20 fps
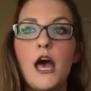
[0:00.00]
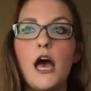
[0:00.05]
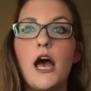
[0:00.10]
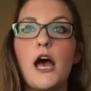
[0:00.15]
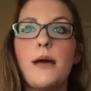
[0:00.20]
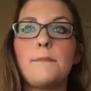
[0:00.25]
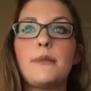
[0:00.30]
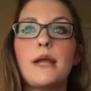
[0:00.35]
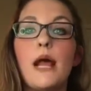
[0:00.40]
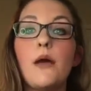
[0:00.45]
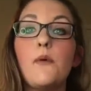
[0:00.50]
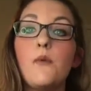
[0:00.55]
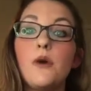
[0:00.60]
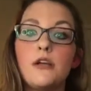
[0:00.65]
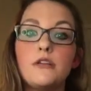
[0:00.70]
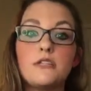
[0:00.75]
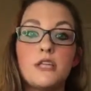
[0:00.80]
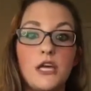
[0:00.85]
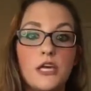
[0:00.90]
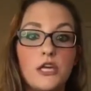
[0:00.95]
But I
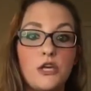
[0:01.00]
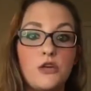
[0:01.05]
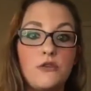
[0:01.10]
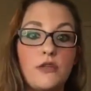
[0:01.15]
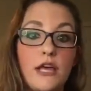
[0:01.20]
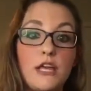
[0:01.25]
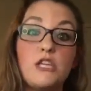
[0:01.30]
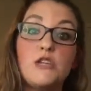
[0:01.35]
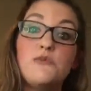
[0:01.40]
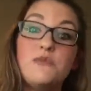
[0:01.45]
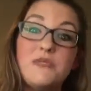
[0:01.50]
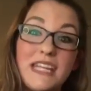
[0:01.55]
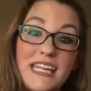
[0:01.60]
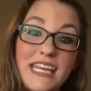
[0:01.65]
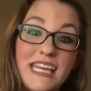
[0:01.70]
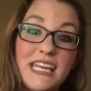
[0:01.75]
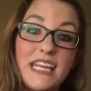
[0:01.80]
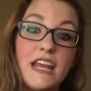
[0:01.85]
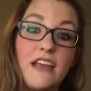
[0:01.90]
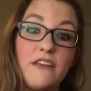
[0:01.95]
will tell you that you
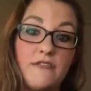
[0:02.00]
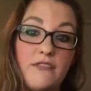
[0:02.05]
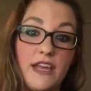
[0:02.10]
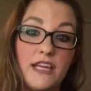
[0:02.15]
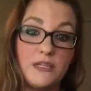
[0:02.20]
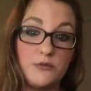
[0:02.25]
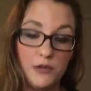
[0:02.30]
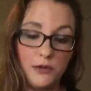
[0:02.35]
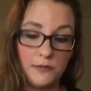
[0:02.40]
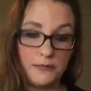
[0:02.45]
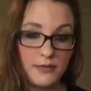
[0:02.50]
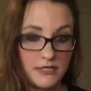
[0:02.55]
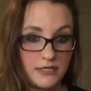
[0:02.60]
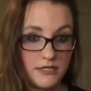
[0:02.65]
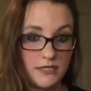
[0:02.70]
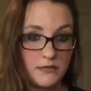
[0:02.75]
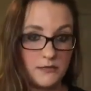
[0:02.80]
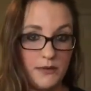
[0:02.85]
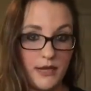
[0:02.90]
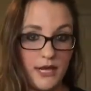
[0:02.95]
need a Facebook
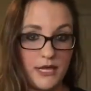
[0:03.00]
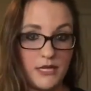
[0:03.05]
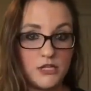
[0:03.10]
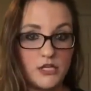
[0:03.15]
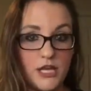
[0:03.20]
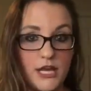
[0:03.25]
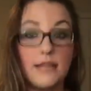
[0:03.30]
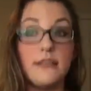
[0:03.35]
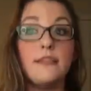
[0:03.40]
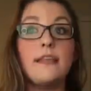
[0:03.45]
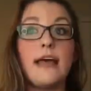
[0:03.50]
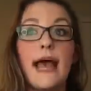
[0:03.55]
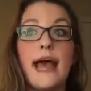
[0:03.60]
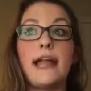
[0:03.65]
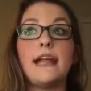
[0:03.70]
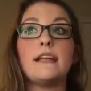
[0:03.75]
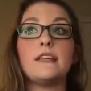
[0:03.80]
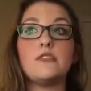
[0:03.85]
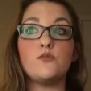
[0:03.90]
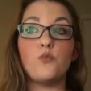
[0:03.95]
business page, and
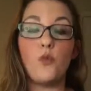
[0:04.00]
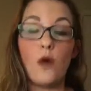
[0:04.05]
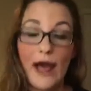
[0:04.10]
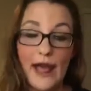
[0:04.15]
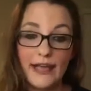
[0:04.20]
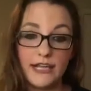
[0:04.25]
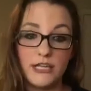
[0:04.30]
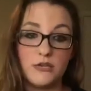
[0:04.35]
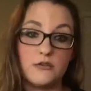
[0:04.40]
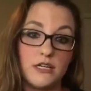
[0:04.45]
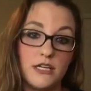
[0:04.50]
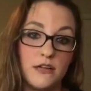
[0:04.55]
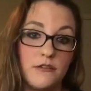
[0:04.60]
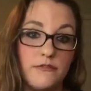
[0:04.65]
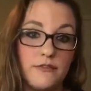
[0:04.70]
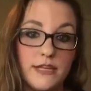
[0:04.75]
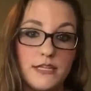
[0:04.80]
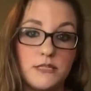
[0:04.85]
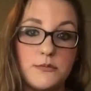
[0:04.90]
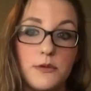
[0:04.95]
that is why you need a
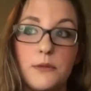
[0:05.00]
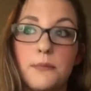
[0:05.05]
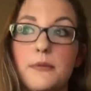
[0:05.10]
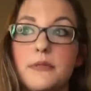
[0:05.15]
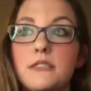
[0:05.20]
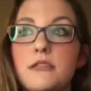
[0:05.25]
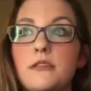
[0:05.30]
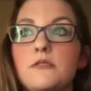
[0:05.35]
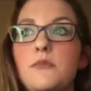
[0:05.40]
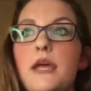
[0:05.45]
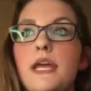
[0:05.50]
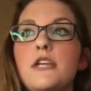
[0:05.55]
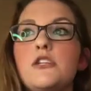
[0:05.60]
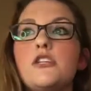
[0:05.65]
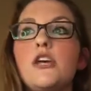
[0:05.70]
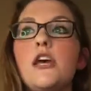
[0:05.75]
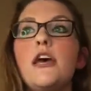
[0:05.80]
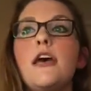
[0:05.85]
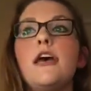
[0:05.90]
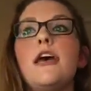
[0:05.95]
Facebook business
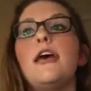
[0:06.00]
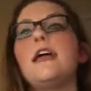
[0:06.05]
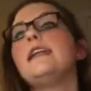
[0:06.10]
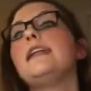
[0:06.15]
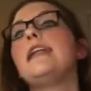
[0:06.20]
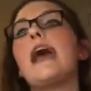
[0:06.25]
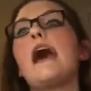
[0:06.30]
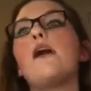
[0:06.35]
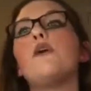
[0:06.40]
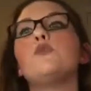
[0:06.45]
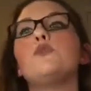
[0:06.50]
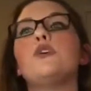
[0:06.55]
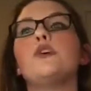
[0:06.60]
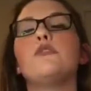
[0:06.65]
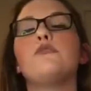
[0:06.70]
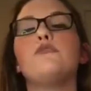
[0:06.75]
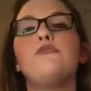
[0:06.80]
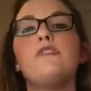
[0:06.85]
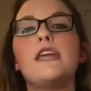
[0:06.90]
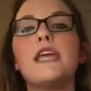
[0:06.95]
page. Now,
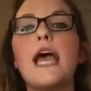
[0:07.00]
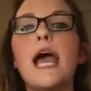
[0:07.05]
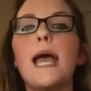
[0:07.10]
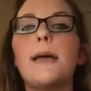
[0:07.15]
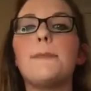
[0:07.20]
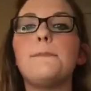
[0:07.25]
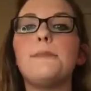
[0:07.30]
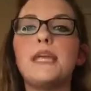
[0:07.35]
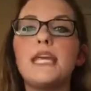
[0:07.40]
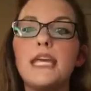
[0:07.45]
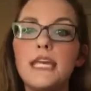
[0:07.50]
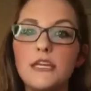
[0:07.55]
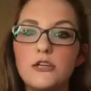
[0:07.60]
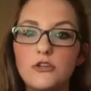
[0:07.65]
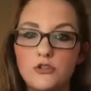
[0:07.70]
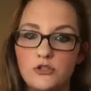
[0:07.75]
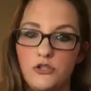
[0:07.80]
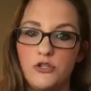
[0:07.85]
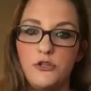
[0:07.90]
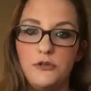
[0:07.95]
your VIP
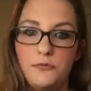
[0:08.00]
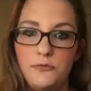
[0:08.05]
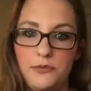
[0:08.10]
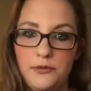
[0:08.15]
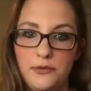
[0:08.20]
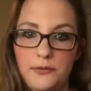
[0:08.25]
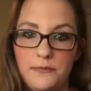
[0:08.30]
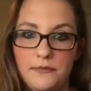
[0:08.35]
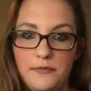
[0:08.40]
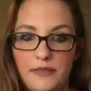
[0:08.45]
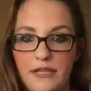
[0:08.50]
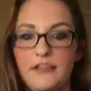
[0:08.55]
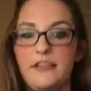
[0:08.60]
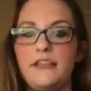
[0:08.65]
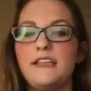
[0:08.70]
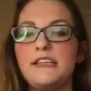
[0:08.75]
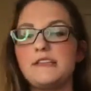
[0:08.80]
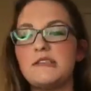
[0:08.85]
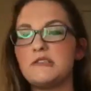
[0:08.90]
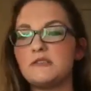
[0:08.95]
group, now
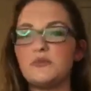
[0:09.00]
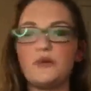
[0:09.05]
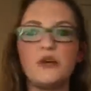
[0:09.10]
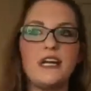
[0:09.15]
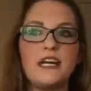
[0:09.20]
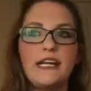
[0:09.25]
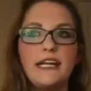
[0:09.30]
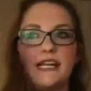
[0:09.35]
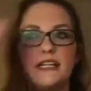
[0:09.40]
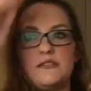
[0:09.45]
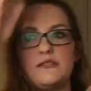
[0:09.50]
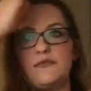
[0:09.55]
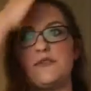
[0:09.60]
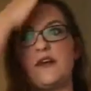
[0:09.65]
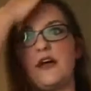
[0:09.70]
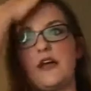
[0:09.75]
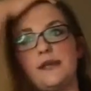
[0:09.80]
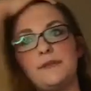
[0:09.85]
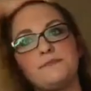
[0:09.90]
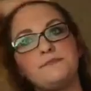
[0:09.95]
this is where it gets
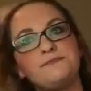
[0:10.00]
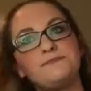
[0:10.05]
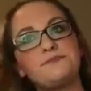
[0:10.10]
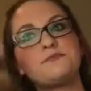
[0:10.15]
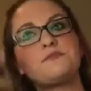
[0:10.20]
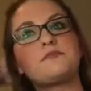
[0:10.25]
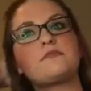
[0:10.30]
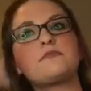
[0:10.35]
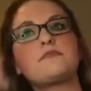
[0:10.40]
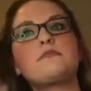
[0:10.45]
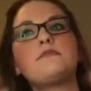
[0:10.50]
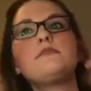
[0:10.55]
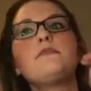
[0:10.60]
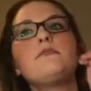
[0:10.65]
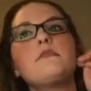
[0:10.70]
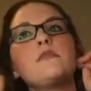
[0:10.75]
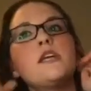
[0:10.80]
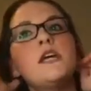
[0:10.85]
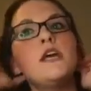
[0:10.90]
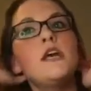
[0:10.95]
fun.
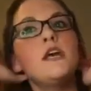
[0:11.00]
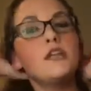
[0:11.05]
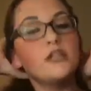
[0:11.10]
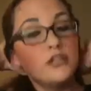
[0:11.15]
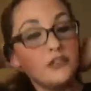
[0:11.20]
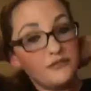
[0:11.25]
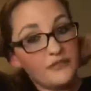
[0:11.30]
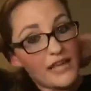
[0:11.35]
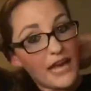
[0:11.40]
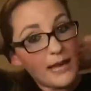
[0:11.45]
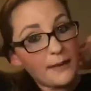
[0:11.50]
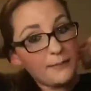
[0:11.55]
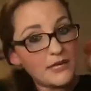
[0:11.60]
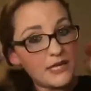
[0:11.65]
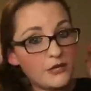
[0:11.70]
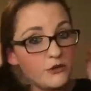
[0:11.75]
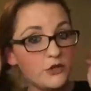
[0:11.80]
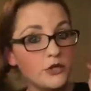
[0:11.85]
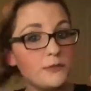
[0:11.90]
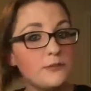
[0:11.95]
Your
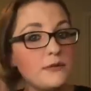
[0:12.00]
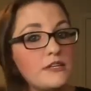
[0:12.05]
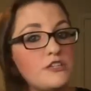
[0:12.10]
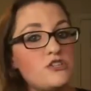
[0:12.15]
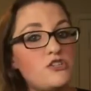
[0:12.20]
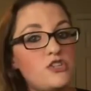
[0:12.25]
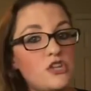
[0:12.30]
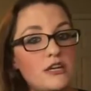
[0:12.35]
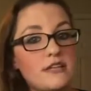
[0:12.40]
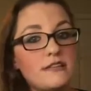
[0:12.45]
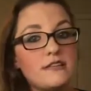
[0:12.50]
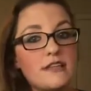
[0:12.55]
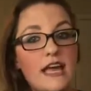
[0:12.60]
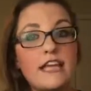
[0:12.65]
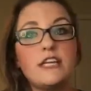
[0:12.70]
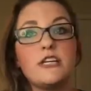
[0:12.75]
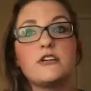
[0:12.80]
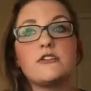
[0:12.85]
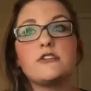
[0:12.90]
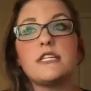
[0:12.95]
VIP group is just
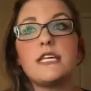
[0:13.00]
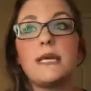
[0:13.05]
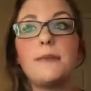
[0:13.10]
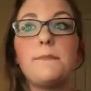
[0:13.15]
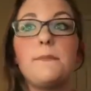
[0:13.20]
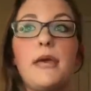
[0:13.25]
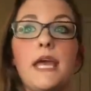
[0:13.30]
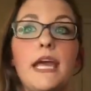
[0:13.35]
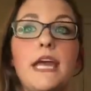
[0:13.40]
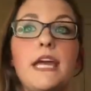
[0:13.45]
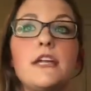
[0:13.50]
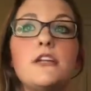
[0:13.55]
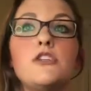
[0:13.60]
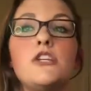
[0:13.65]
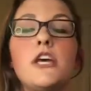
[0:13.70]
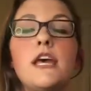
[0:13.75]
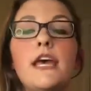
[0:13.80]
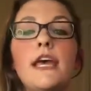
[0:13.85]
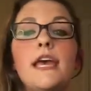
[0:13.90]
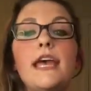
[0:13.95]
like your team page.